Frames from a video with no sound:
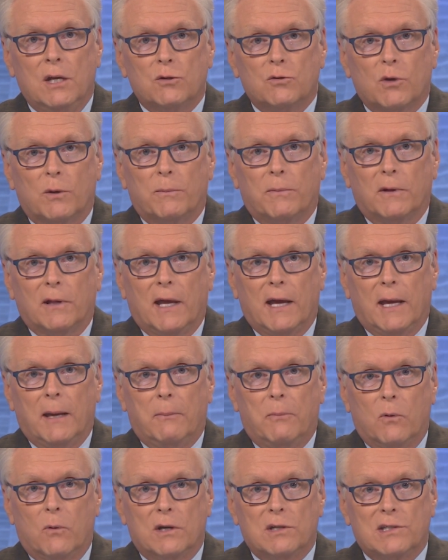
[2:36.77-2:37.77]
AAA
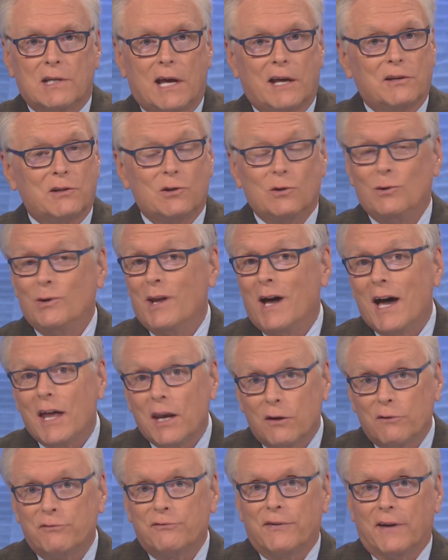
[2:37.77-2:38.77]
points out do
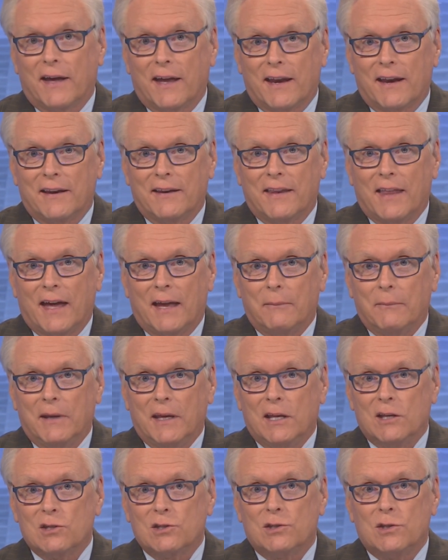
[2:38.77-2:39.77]
not offend. That
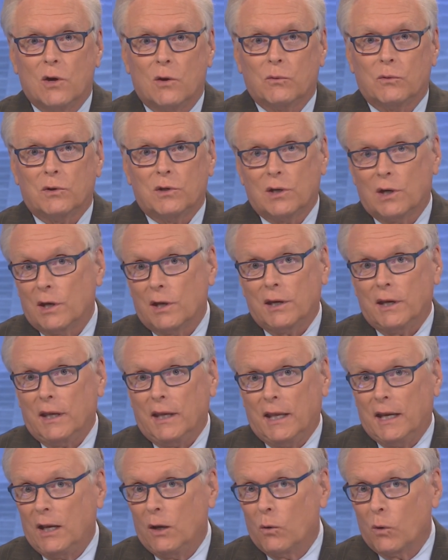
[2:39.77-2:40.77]
means don't cut
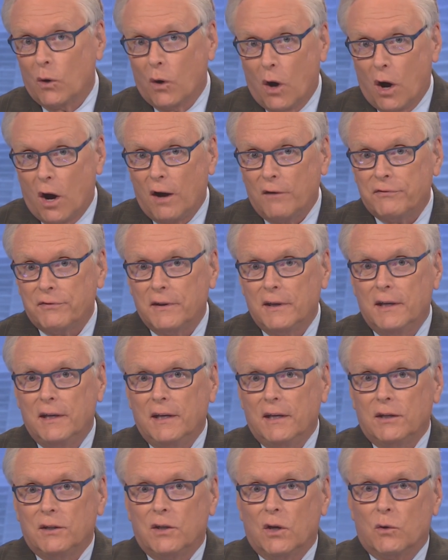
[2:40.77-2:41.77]
anyone off.
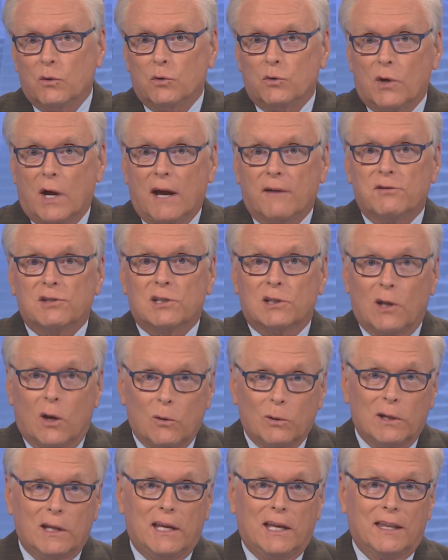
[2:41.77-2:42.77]
Don't drive
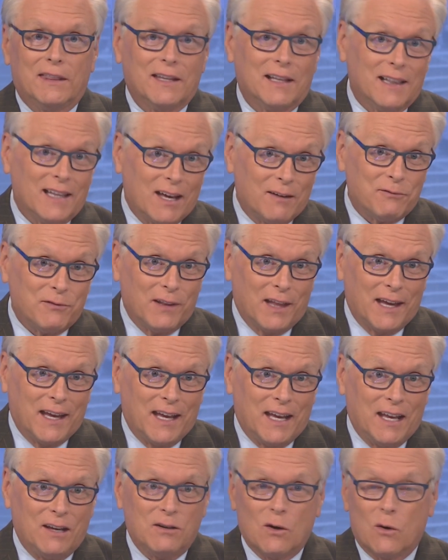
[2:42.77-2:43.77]
slowly in the left
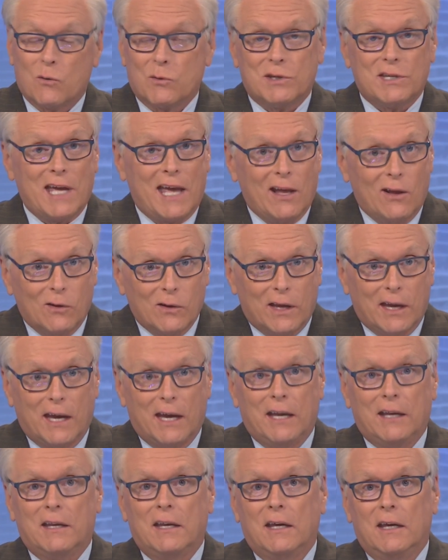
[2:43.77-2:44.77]
lane. Don't
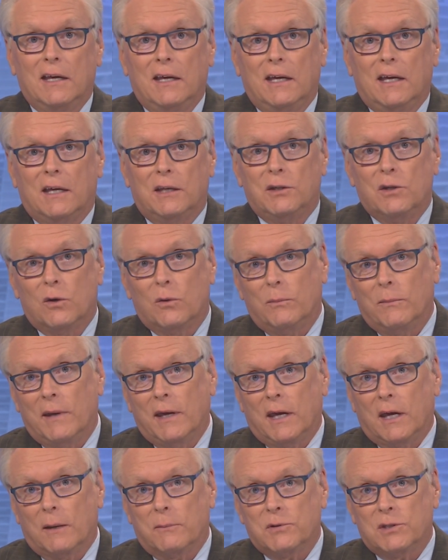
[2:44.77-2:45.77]
tailgate. And don't
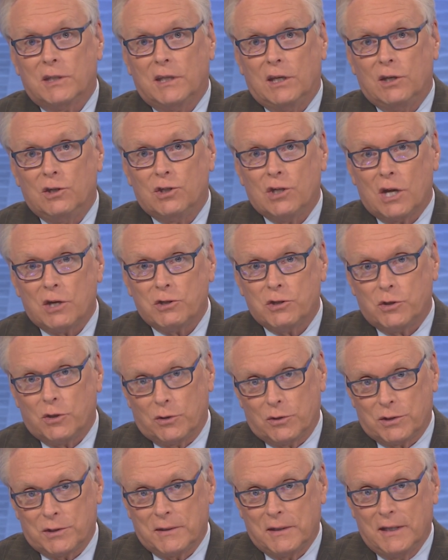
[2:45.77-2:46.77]
make obscene
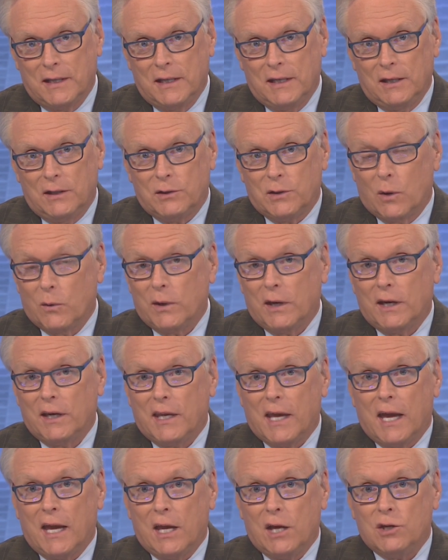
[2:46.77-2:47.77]
gestures. Don't
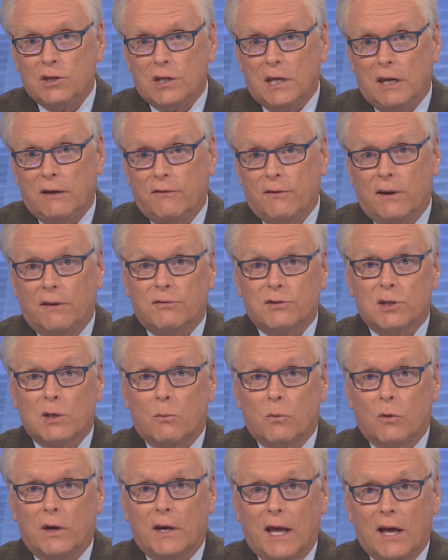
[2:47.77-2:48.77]
engage even if
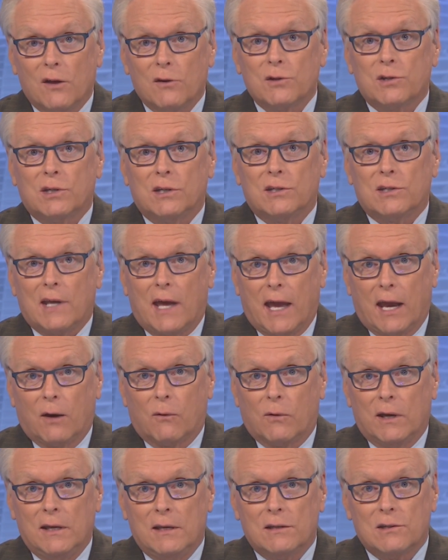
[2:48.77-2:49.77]
someone else is
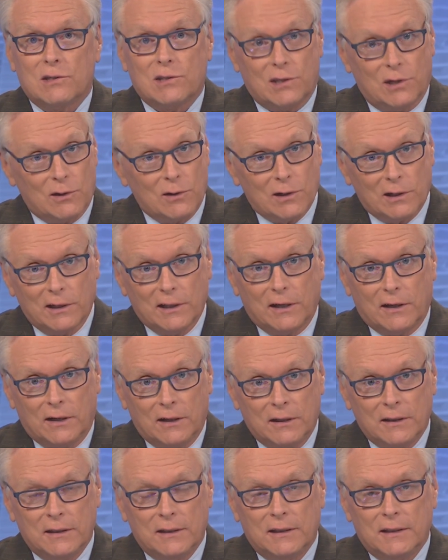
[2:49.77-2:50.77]
angry. Steer
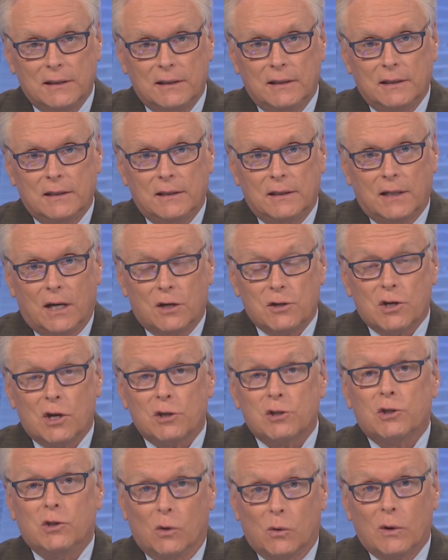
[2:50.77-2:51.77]
clear
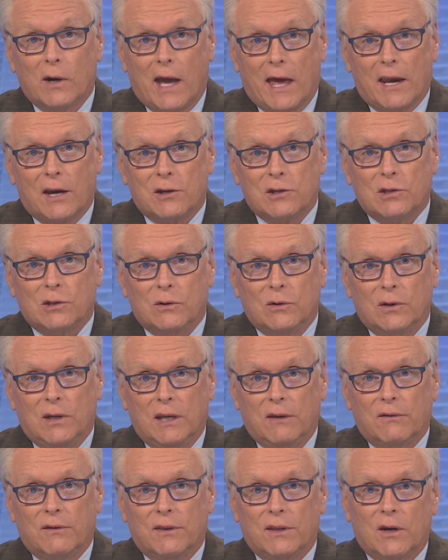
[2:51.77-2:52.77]
adjust your attitude,
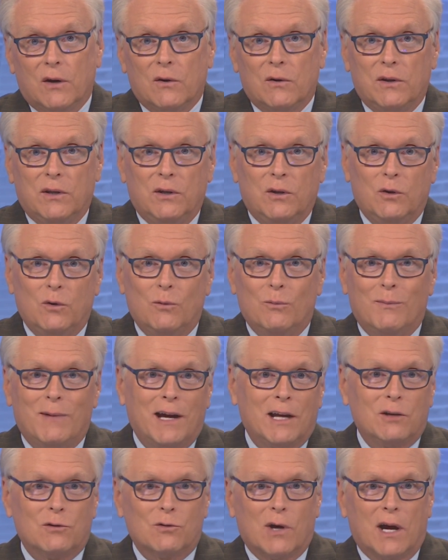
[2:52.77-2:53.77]
even though you
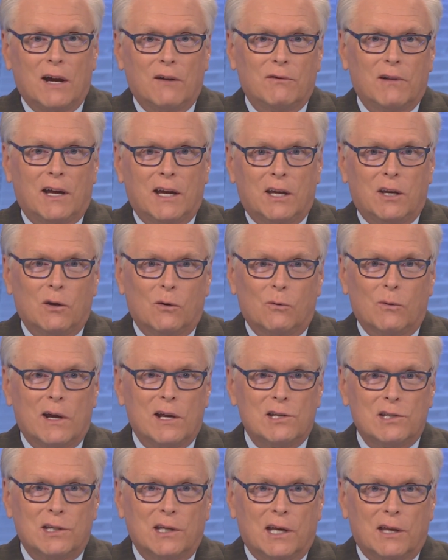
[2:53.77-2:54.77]
might drive like you're
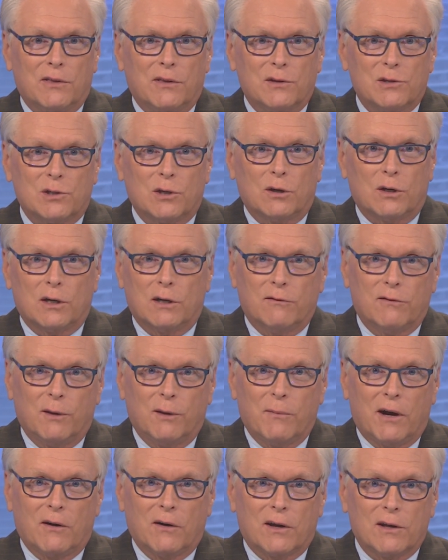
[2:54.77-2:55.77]
racing at the Circuit of the
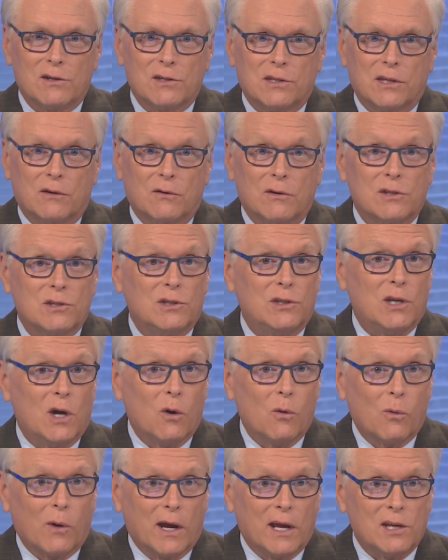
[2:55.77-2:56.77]
Americas. There is
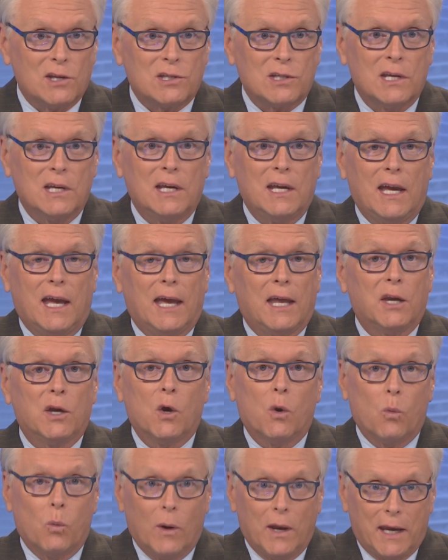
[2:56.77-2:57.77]
no race and
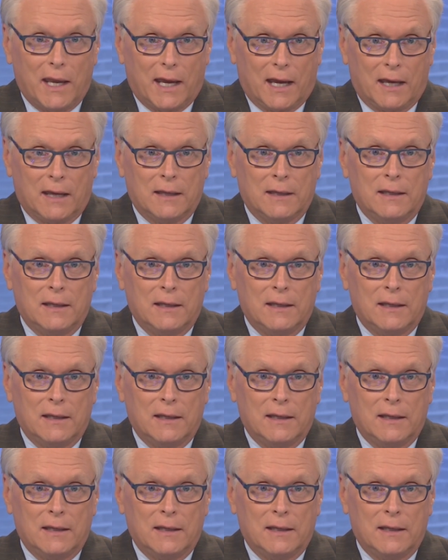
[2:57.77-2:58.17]
no winning.